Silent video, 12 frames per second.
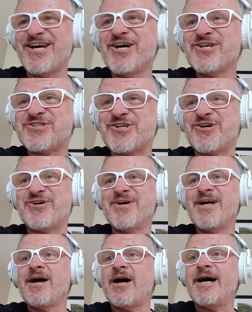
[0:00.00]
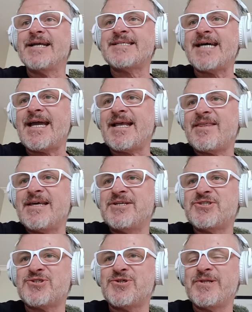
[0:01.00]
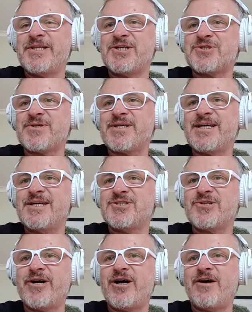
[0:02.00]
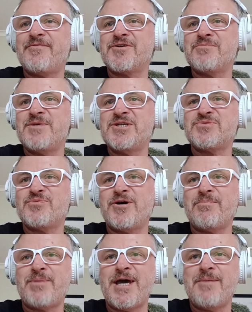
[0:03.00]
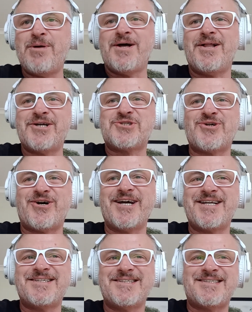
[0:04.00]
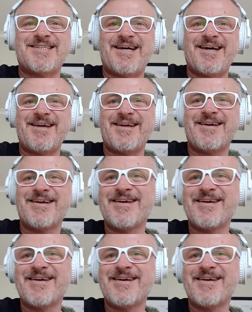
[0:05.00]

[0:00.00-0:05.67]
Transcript: So, I take things too literally, so I often miss what people are trying to say.